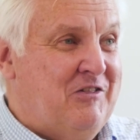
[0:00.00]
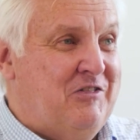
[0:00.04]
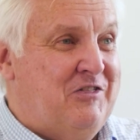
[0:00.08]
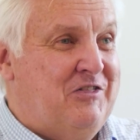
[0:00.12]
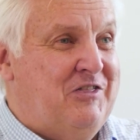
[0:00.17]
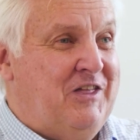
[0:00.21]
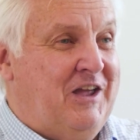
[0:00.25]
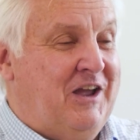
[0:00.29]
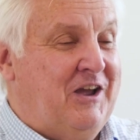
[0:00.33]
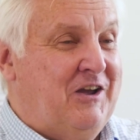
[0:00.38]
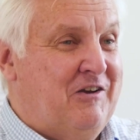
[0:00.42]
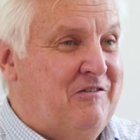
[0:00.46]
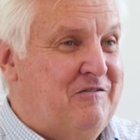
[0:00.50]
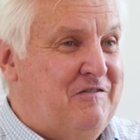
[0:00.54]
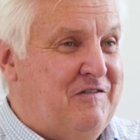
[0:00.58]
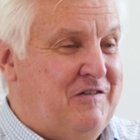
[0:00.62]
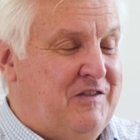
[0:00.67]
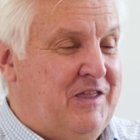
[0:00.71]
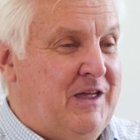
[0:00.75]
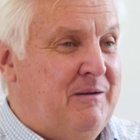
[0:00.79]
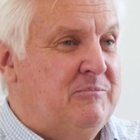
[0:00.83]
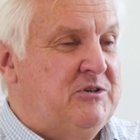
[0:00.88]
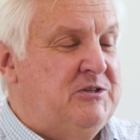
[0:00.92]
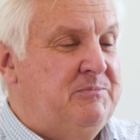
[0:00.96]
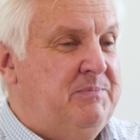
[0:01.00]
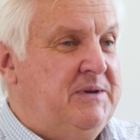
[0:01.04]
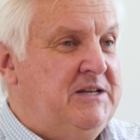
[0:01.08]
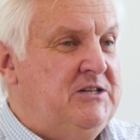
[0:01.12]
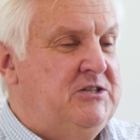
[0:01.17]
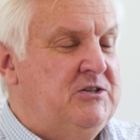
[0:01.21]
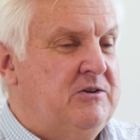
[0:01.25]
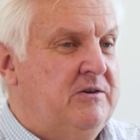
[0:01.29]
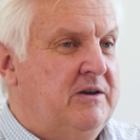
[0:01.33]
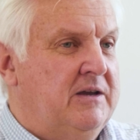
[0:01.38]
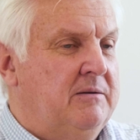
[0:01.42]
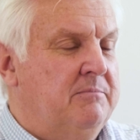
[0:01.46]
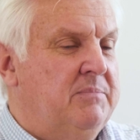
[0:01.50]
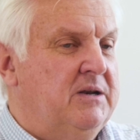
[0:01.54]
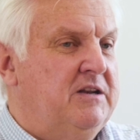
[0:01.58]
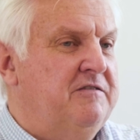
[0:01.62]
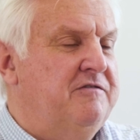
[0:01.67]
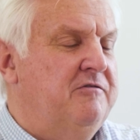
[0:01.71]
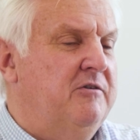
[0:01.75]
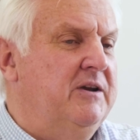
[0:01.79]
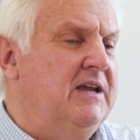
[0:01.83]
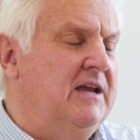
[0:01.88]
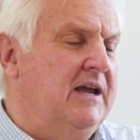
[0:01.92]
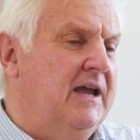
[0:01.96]
thing for them to be doing. But
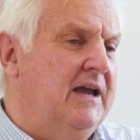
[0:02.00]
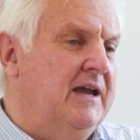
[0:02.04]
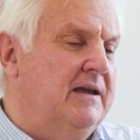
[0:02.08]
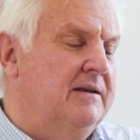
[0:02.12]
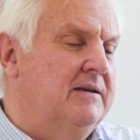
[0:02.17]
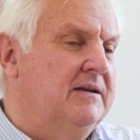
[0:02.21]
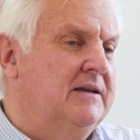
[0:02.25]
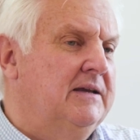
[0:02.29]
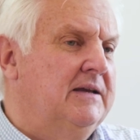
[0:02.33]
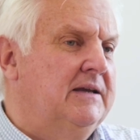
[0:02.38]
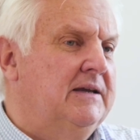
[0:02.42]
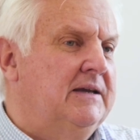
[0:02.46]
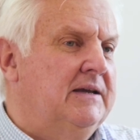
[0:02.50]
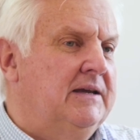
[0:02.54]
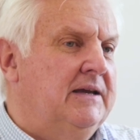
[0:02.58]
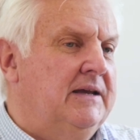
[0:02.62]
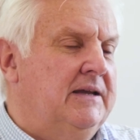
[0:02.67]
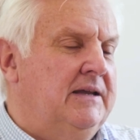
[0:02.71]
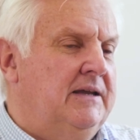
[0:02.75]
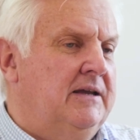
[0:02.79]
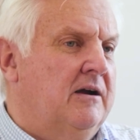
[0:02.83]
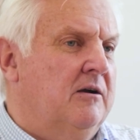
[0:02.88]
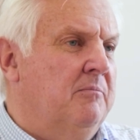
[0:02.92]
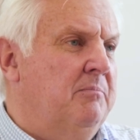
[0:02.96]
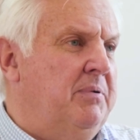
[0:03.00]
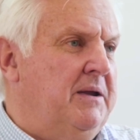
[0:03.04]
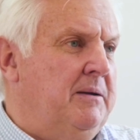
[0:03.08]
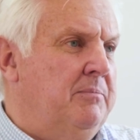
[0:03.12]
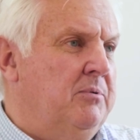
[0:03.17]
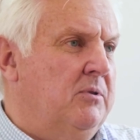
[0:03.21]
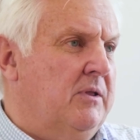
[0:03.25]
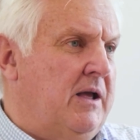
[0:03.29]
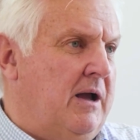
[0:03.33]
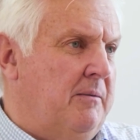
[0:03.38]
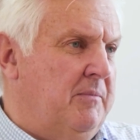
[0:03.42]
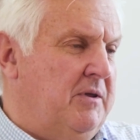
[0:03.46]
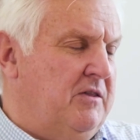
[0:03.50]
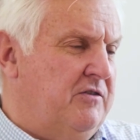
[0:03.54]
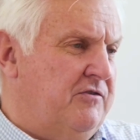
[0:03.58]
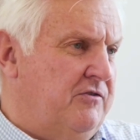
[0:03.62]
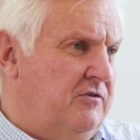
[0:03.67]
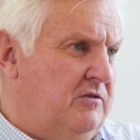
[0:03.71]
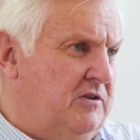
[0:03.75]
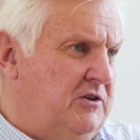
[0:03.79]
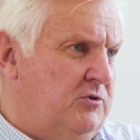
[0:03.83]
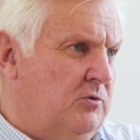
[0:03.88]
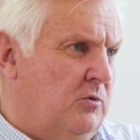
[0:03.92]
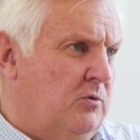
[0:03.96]
if we can get young people coming
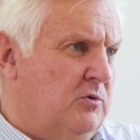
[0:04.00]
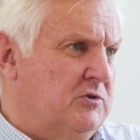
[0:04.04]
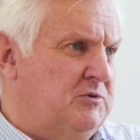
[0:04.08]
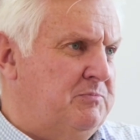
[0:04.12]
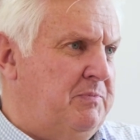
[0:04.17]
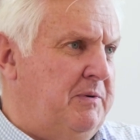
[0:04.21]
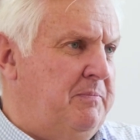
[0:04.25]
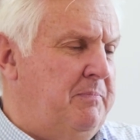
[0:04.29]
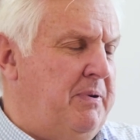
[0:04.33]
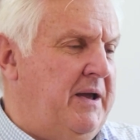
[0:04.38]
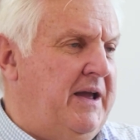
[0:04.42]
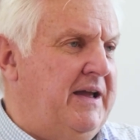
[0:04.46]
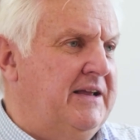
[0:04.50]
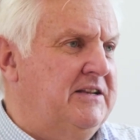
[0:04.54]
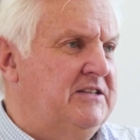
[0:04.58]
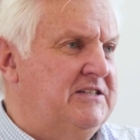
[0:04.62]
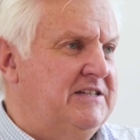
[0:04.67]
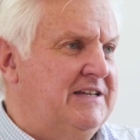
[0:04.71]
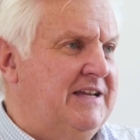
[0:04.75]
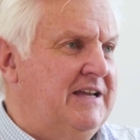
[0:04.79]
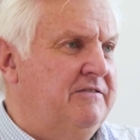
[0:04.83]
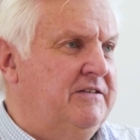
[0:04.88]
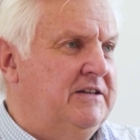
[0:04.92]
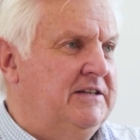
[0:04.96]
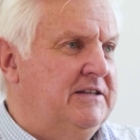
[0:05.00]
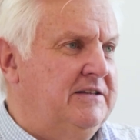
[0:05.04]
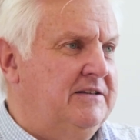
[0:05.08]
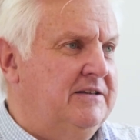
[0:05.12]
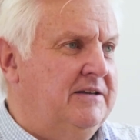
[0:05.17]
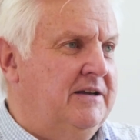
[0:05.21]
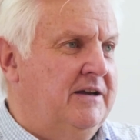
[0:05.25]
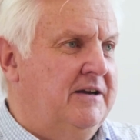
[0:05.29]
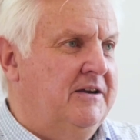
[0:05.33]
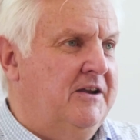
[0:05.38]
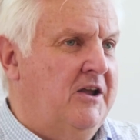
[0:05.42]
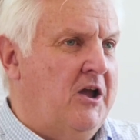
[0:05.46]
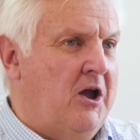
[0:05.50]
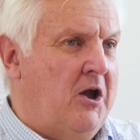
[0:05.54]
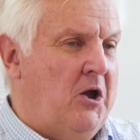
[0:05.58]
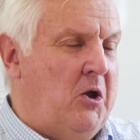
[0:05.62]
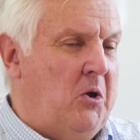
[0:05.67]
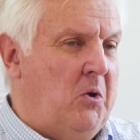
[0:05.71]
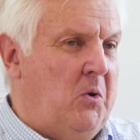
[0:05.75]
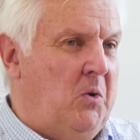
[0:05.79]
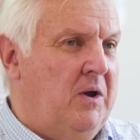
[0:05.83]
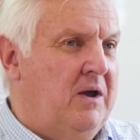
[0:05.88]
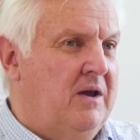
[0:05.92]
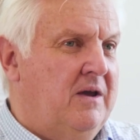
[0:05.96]
through the doors prepared to give it a
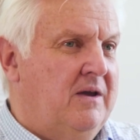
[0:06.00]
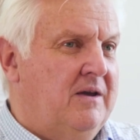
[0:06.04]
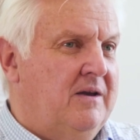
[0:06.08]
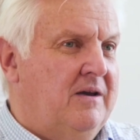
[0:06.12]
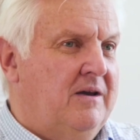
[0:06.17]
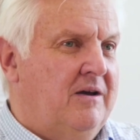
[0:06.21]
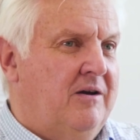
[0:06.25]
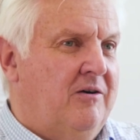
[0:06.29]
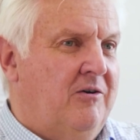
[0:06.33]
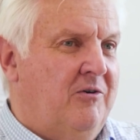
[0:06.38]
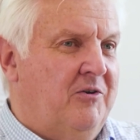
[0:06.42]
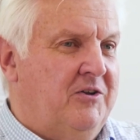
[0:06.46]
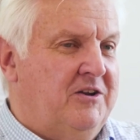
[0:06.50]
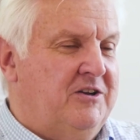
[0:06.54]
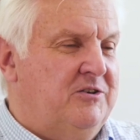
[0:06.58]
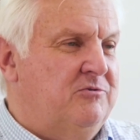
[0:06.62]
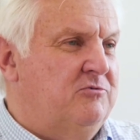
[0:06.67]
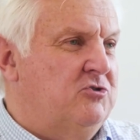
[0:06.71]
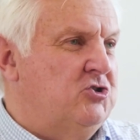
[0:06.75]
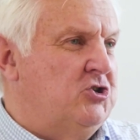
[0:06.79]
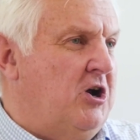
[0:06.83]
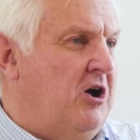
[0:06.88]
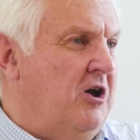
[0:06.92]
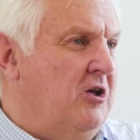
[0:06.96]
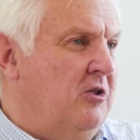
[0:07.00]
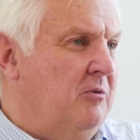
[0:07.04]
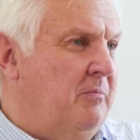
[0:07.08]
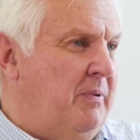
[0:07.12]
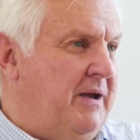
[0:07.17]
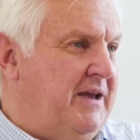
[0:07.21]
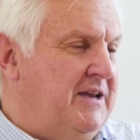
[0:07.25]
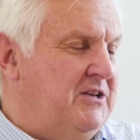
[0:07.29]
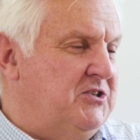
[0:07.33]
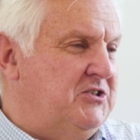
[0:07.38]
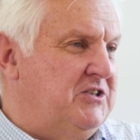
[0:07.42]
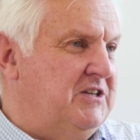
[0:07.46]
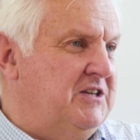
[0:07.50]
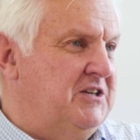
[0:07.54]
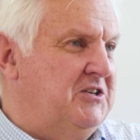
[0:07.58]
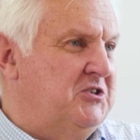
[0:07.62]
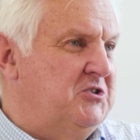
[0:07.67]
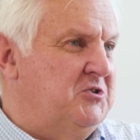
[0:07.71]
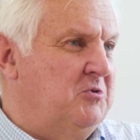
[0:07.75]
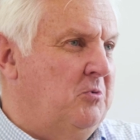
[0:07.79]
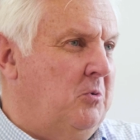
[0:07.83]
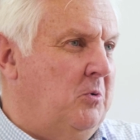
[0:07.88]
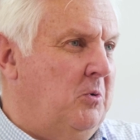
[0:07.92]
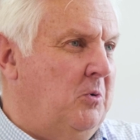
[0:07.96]
go on a trial
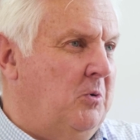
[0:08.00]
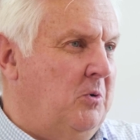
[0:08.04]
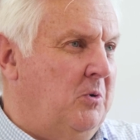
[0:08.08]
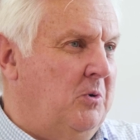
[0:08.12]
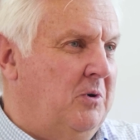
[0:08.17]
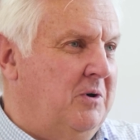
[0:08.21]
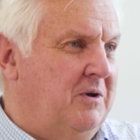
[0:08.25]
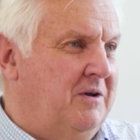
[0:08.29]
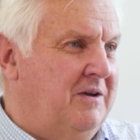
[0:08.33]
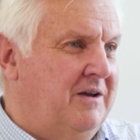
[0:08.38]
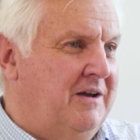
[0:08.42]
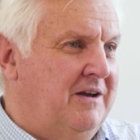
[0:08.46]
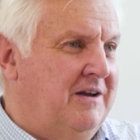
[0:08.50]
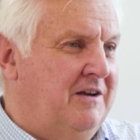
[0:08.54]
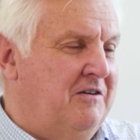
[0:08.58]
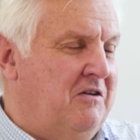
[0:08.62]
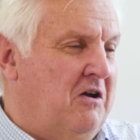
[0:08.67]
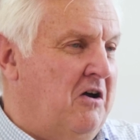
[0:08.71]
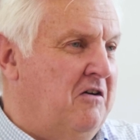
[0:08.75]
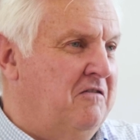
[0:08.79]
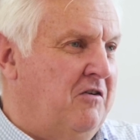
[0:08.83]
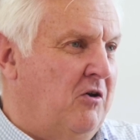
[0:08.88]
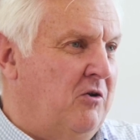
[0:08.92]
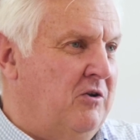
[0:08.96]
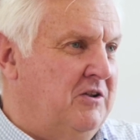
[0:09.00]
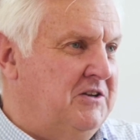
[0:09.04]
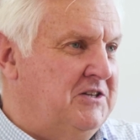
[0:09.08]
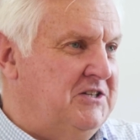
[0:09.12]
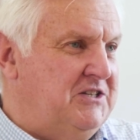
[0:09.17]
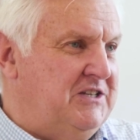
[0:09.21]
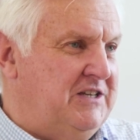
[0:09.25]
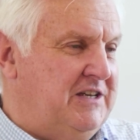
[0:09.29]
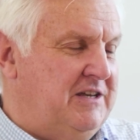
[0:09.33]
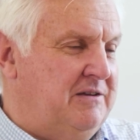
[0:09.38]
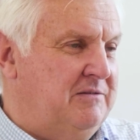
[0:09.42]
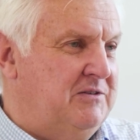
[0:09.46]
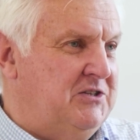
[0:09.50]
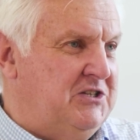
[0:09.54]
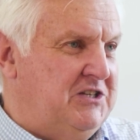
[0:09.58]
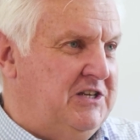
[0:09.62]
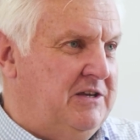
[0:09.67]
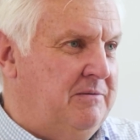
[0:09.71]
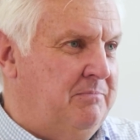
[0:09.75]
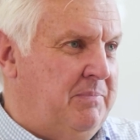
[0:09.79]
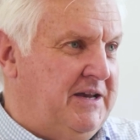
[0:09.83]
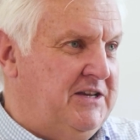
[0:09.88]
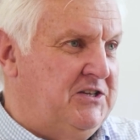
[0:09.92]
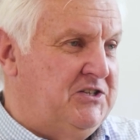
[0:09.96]
basis or a
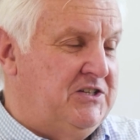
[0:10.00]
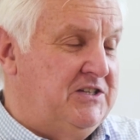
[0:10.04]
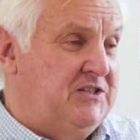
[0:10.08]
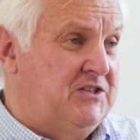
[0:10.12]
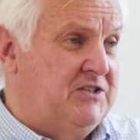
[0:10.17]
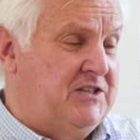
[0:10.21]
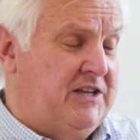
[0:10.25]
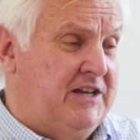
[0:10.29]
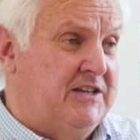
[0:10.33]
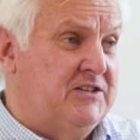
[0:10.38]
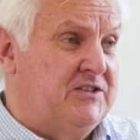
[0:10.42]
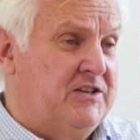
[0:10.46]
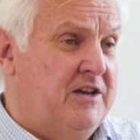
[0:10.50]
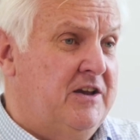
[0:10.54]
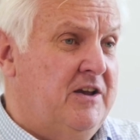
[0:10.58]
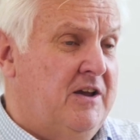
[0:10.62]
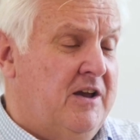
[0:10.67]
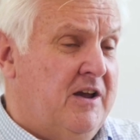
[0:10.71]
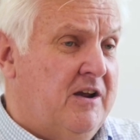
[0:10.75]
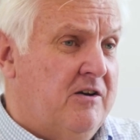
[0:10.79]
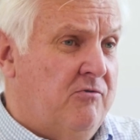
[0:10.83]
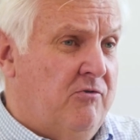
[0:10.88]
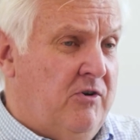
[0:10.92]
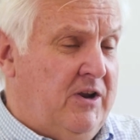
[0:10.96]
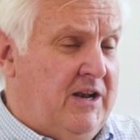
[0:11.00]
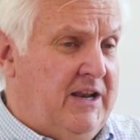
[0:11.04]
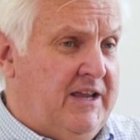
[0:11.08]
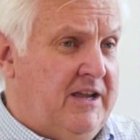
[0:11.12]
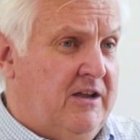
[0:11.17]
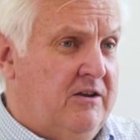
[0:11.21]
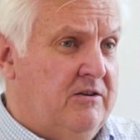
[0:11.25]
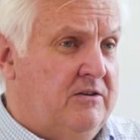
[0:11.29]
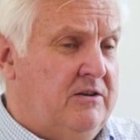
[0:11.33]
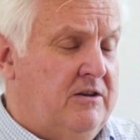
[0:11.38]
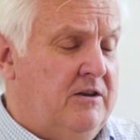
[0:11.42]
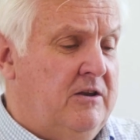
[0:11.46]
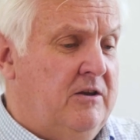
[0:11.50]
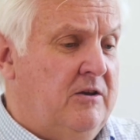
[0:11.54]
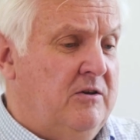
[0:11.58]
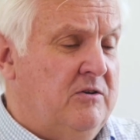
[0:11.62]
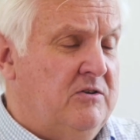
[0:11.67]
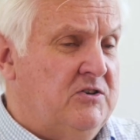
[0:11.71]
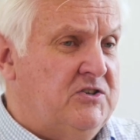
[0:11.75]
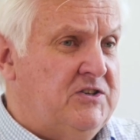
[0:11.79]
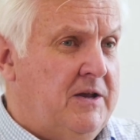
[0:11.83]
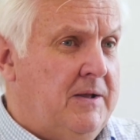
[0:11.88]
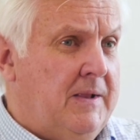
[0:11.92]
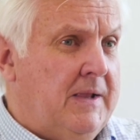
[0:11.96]
volunteer basis, that's really good
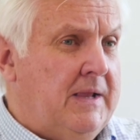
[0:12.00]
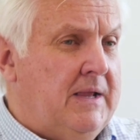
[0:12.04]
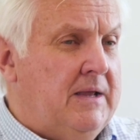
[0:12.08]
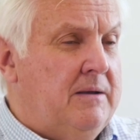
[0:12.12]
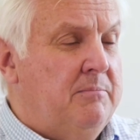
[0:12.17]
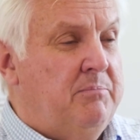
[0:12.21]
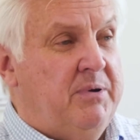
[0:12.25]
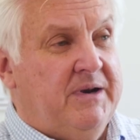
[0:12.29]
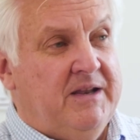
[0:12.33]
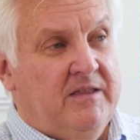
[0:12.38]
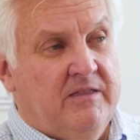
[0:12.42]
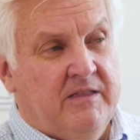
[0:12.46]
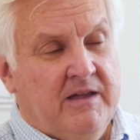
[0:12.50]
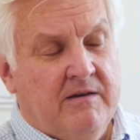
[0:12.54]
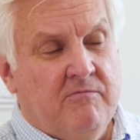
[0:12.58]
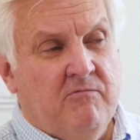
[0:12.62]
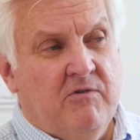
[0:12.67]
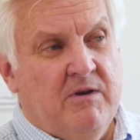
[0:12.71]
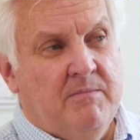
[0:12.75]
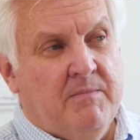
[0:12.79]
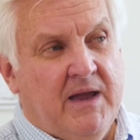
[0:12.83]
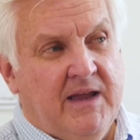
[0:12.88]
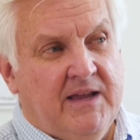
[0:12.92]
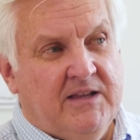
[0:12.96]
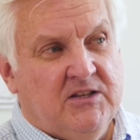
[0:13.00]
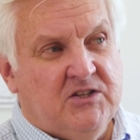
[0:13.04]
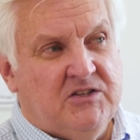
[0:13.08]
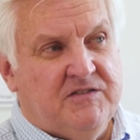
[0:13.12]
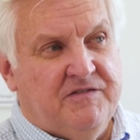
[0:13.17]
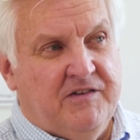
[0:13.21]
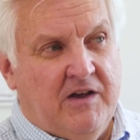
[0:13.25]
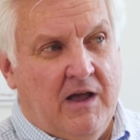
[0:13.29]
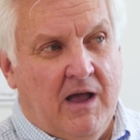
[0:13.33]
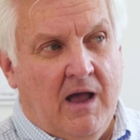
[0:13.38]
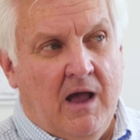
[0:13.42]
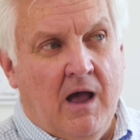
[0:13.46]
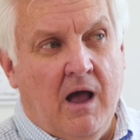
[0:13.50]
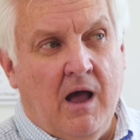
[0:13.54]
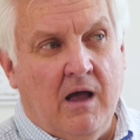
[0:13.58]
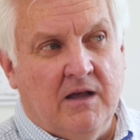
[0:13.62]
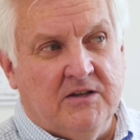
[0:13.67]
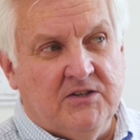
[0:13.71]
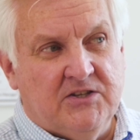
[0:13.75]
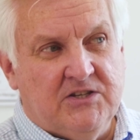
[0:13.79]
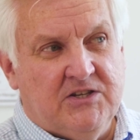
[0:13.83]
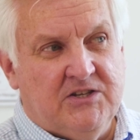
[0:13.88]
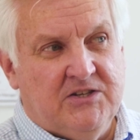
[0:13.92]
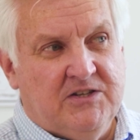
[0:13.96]
news. But it then remains for
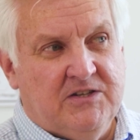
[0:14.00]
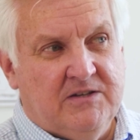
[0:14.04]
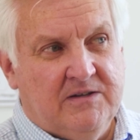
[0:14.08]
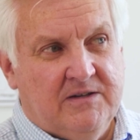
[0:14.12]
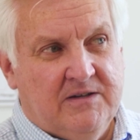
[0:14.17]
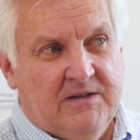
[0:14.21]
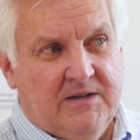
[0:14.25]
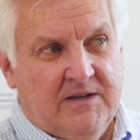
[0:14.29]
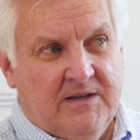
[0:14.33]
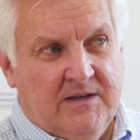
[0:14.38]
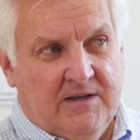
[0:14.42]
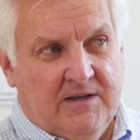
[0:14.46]
us